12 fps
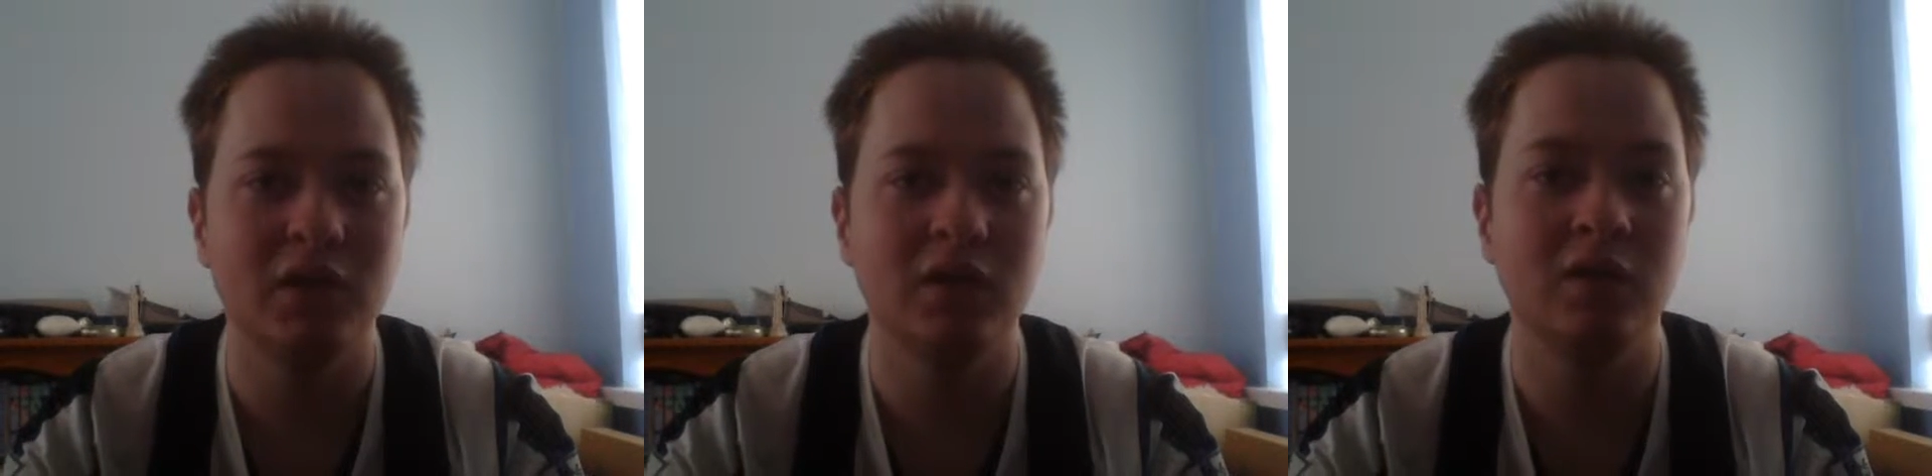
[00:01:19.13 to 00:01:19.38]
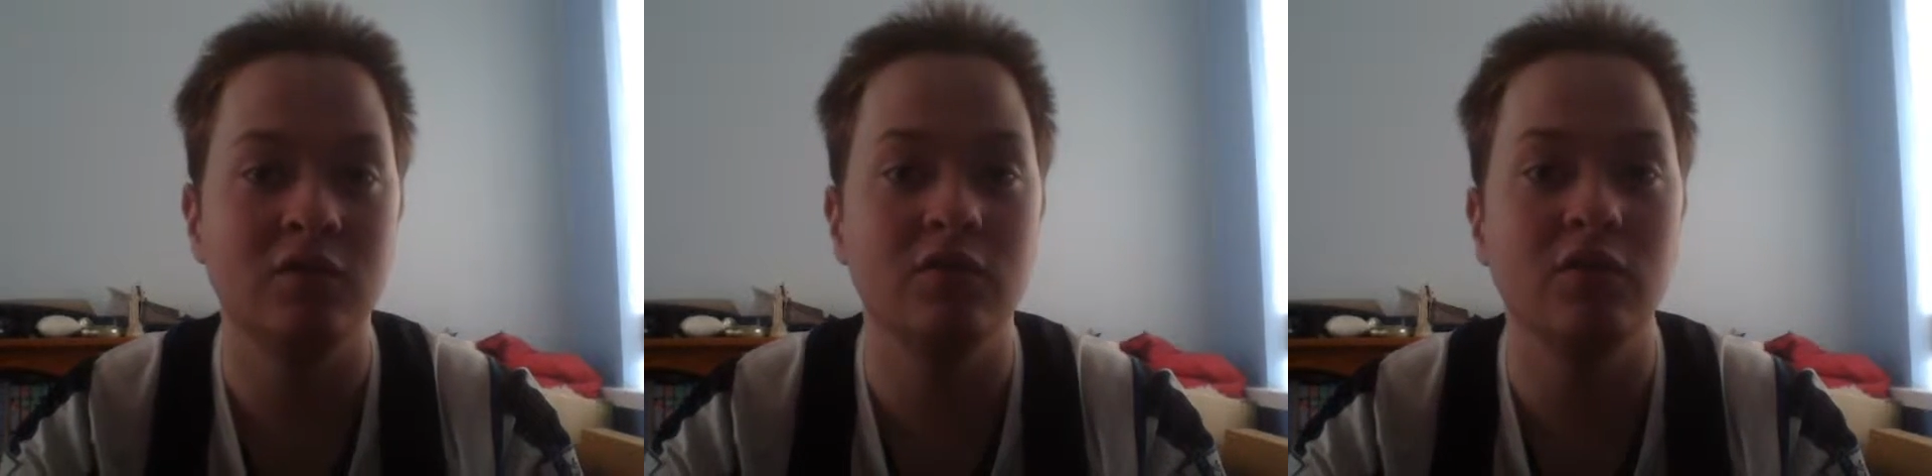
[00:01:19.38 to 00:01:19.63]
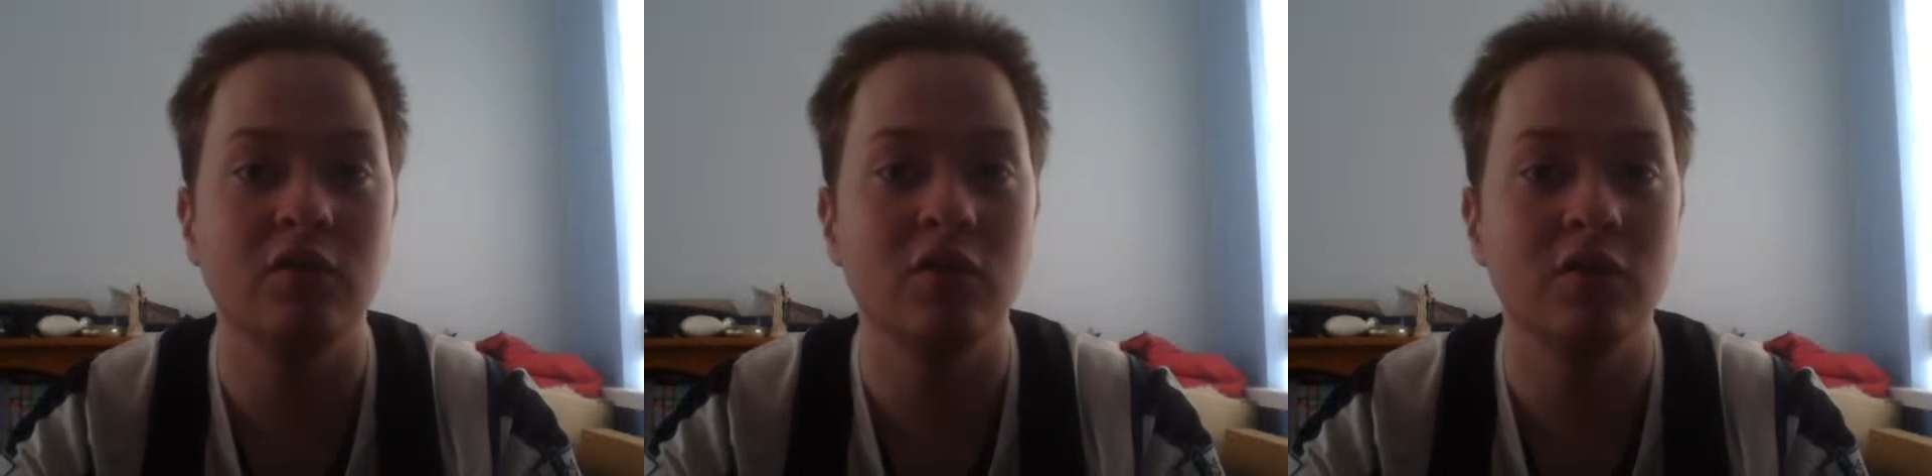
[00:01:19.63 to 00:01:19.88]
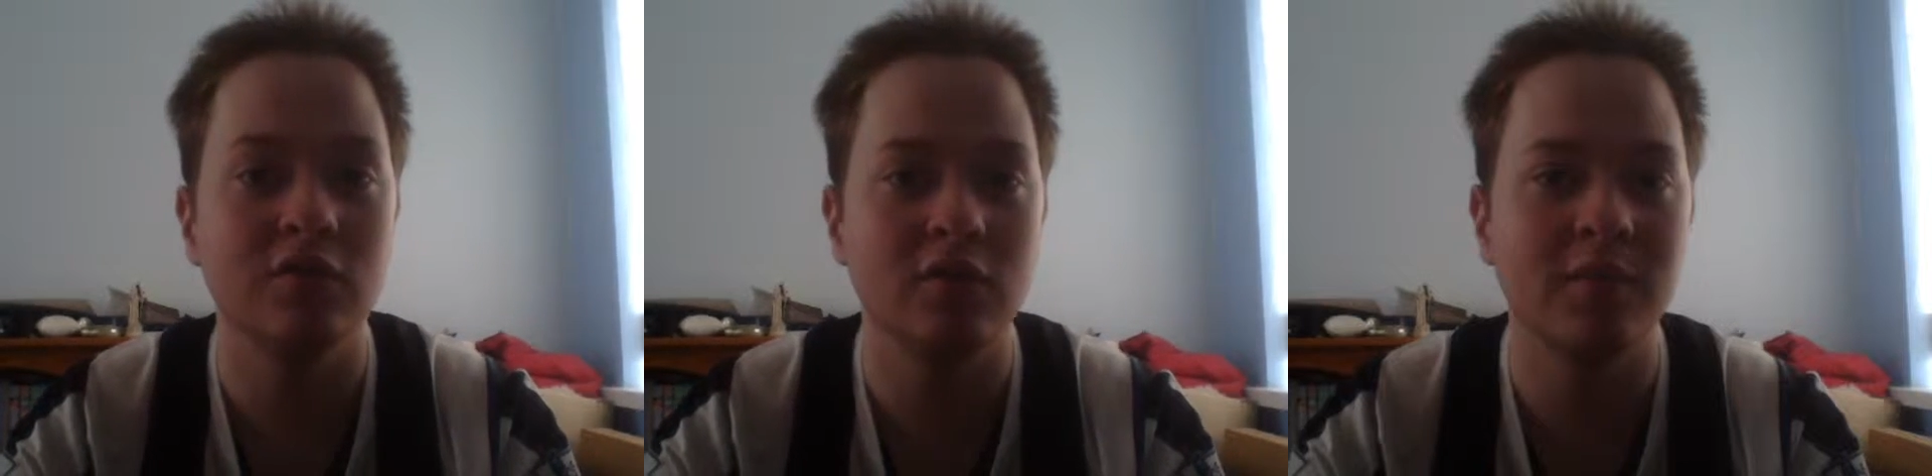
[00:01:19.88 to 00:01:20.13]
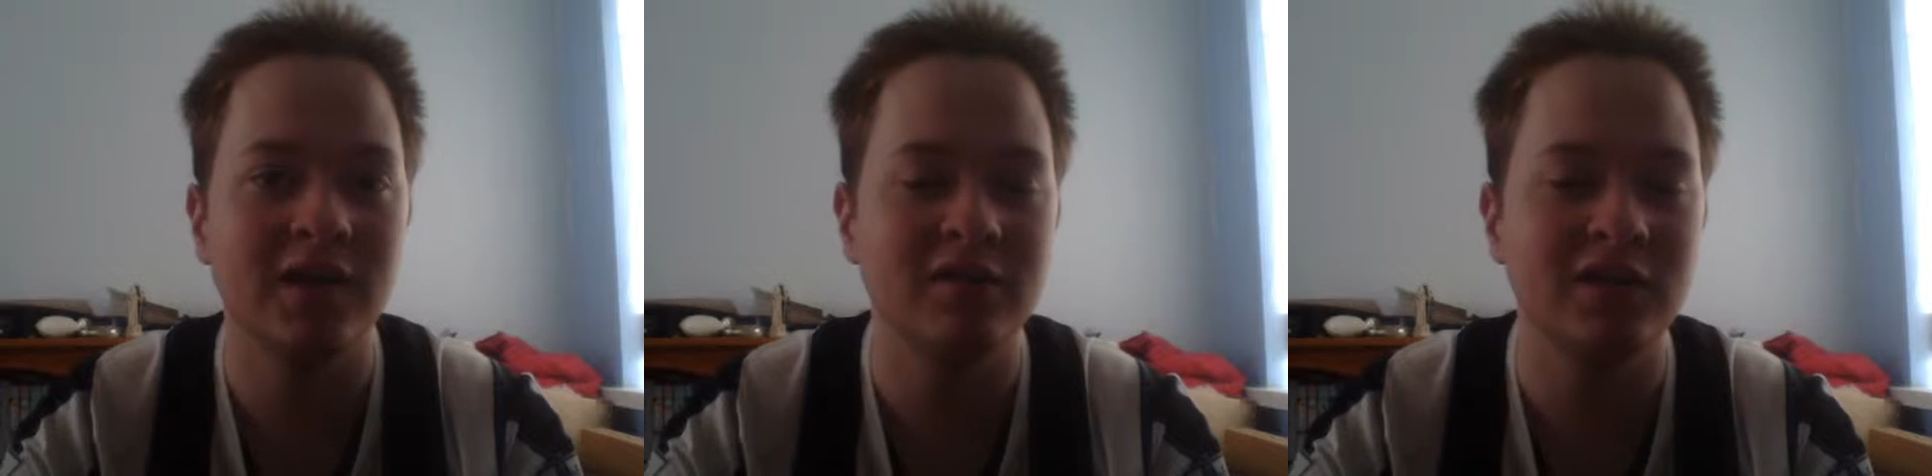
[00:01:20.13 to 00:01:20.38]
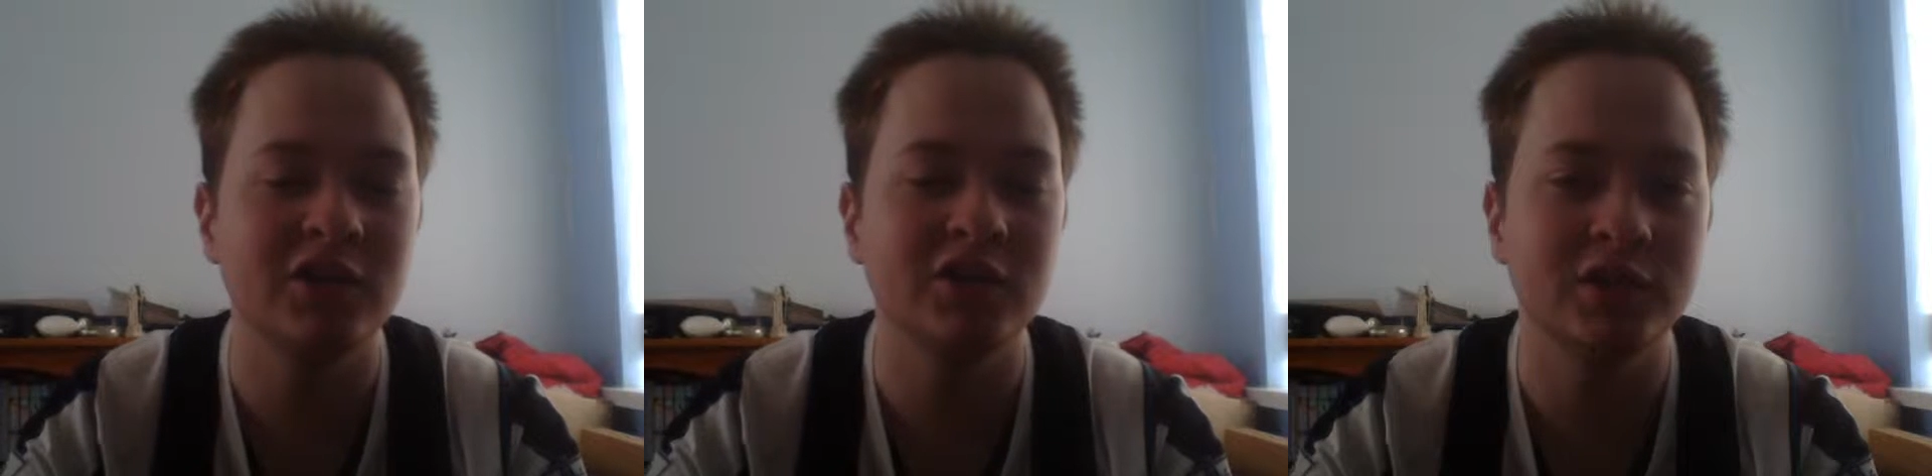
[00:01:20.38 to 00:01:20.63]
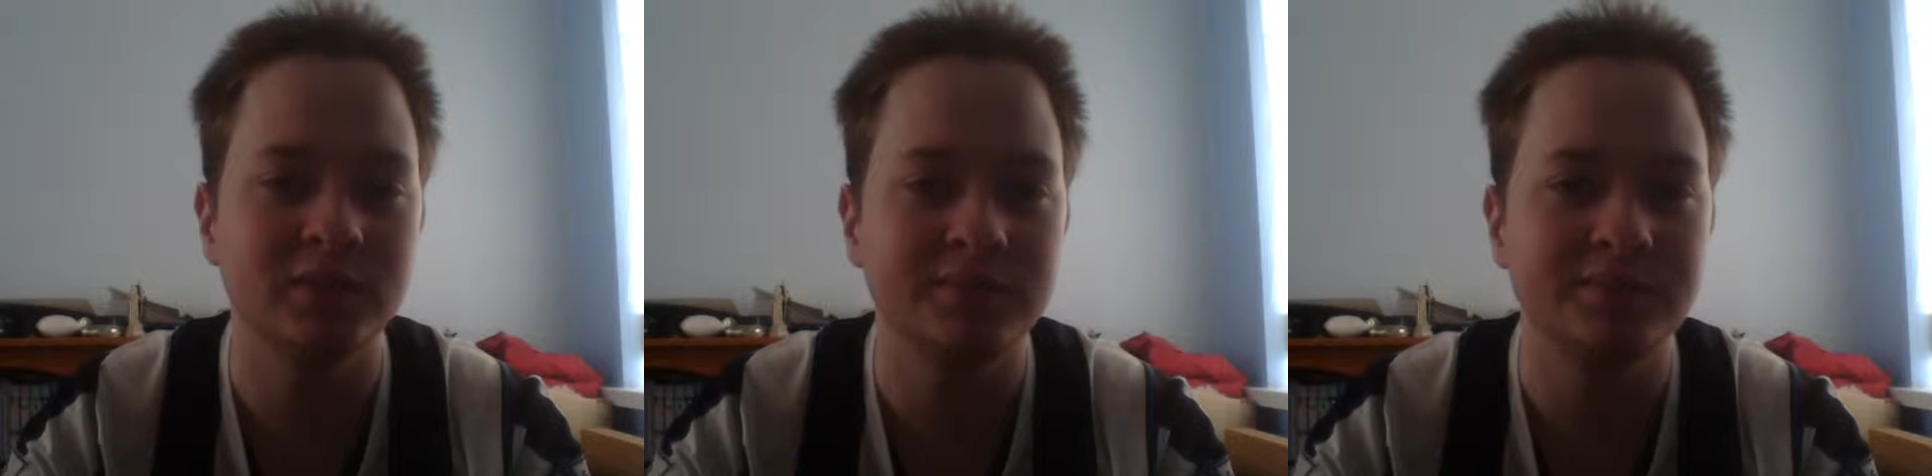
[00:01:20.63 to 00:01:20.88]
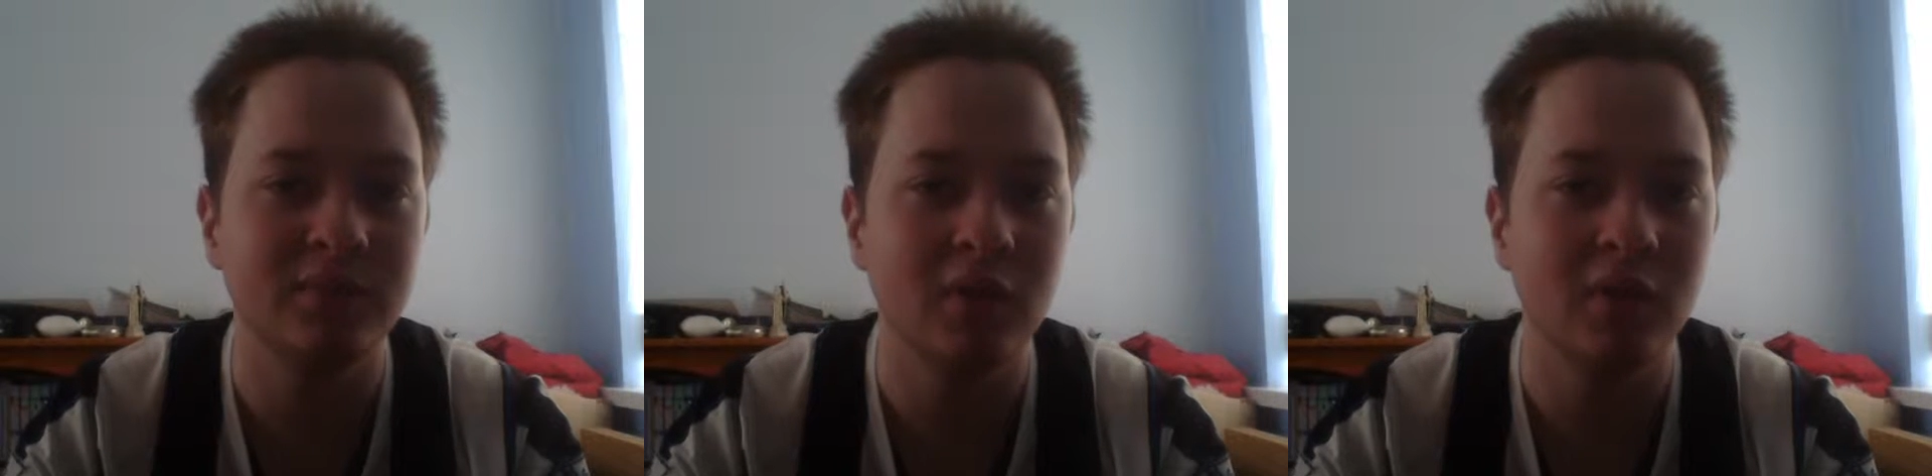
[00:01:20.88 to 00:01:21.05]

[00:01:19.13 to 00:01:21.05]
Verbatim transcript: is the customization.